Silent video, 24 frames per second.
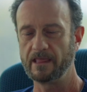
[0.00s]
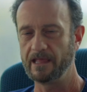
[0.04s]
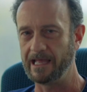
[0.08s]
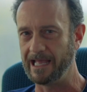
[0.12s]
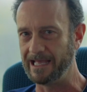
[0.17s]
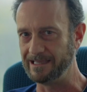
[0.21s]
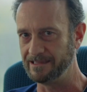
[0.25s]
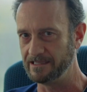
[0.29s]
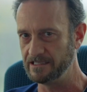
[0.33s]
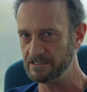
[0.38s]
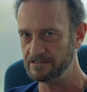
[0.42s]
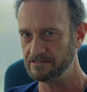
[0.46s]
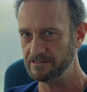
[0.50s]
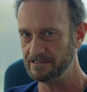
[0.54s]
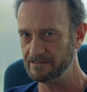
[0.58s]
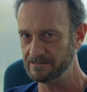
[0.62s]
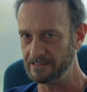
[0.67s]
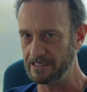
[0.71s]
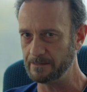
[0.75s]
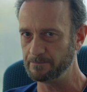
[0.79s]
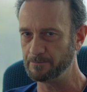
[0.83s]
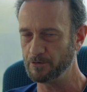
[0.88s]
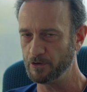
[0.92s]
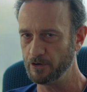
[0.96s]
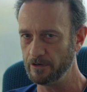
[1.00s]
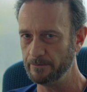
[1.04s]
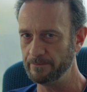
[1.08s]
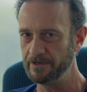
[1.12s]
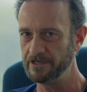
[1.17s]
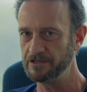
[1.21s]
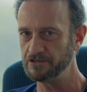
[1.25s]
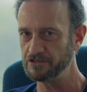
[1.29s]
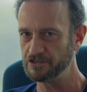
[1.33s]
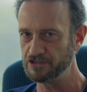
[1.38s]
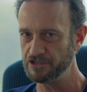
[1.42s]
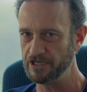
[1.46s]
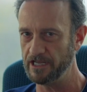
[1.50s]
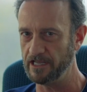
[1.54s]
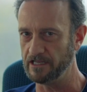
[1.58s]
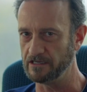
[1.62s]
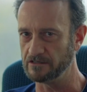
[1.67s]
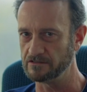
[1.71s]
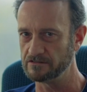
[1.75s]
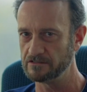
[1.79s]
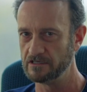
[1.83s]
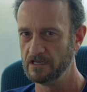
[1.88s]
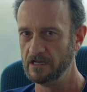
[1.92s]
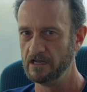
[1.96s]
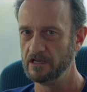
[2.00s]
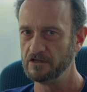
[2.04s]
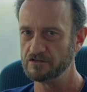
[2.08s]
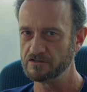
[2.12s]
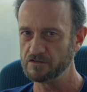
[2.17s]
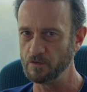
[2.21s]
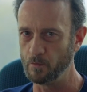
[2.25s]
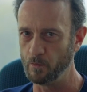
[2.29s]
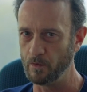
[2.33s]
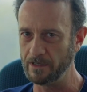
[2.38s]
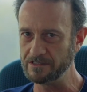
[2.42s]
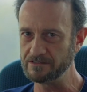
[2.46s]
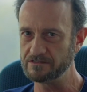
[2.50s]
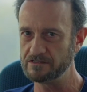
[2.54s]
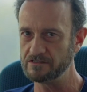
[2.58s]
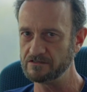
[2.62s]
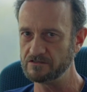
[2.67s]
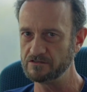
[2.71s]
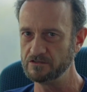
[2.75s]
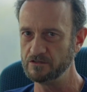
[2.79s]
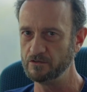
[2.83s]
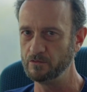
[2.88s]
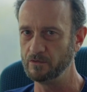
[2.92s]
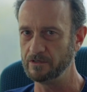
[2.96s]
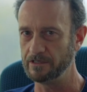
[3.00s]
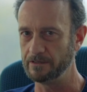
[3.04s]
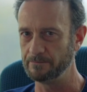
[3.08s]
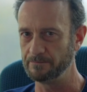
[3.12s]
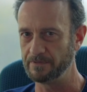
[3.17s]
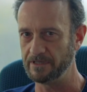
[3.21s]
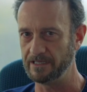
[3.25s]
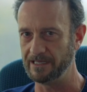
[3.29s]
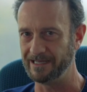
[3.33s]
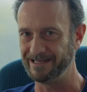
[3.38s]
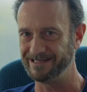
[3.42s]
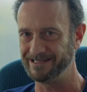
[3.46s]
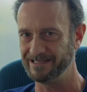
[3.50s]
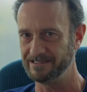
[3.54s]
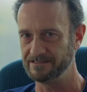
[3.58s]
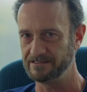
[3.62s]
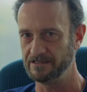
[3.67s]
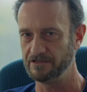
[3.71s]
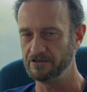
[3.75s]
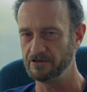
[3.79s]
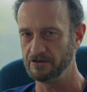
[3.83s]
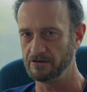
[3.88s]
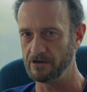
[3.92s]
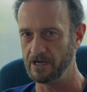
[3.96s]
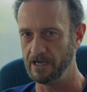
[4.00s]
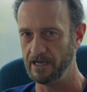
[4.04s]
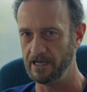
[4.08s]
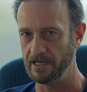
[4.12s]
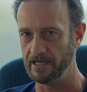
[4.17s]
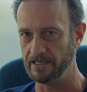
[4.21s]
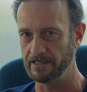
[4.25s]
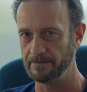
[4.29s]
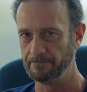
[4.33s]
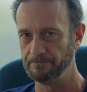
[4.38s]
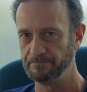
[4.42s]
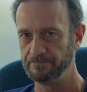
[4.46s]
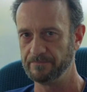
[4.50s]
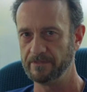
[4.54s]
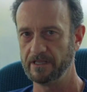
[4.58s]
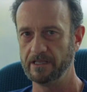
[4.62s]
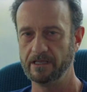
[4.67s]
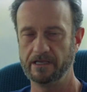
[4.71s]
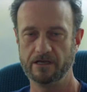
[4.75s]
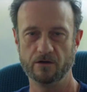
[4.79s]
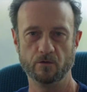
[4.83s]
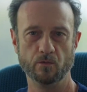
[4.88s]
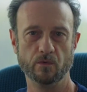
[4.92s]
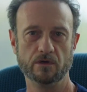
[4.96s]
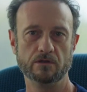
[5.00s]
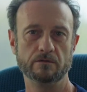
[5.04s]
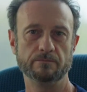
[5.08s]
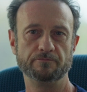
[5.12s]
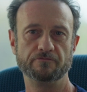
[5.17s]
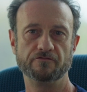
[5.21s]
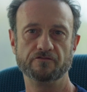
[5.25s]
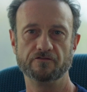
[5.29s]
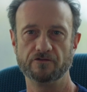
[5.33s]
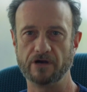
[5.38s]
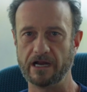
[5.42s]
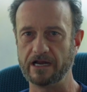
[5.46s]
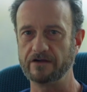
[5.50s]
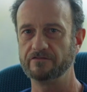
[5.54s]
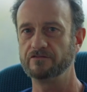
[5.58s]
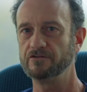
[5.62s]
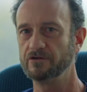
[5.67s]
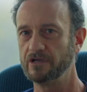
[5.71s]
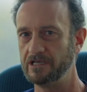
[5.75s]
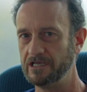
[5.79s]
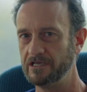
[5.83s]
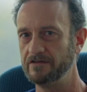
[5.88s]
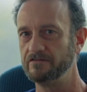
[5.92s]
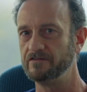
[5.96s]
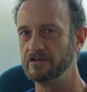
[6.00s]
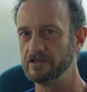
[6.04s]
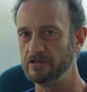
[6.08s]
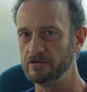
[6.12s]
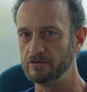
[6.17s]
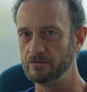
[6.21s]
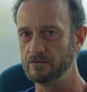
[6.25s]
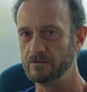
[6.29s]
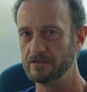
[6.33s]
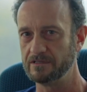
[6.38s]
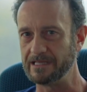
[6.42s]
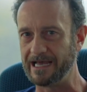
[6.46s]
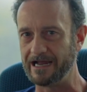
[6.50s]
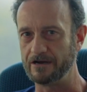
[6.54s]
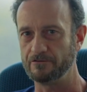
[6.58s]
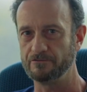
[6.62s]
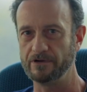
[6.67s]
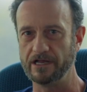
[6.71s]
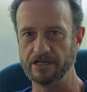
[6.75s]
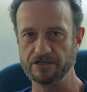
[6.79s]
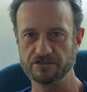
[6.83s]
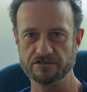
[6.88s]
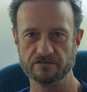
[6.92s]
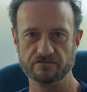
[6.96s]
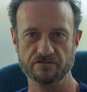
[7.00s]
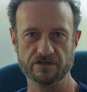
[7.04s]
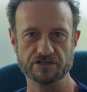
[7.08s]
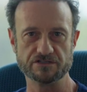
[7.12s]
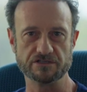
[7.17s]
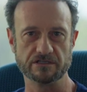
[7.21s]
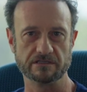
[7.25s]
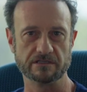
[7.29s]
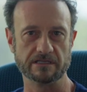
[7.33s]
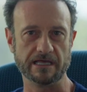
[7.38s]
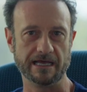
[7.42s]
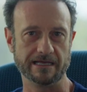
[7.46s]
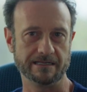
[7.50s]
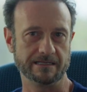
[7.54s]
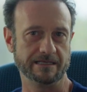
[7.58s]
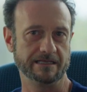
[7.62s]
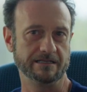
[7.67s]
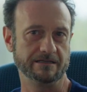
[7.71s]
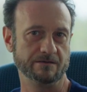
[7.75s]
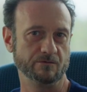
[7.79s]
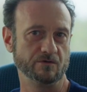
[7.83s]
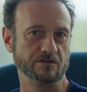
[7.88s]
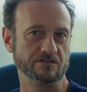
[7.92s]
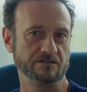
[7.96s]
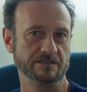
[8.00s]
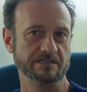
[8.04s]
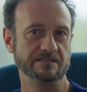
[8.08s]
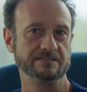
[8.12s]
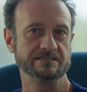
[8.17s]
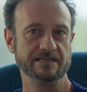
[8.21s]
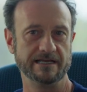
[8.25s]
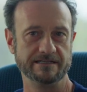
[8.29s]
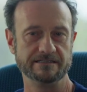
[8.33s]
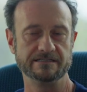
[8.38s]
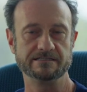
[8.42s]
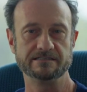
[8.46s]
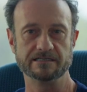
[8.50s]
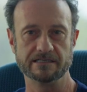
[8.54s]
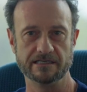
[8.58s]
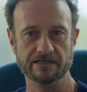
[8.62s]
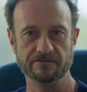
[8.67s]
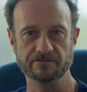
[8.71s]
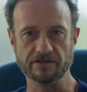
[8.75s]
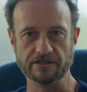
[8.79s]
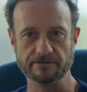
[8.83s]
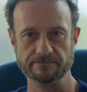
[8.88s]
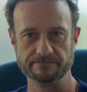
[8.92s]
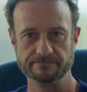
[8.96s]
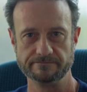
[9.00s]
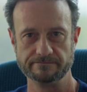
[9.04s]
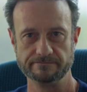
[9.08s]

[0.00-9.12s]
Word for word: And this is a permanent change. So once this new implant is in your eye, it will forever give you that range of vision that it was intended to give you.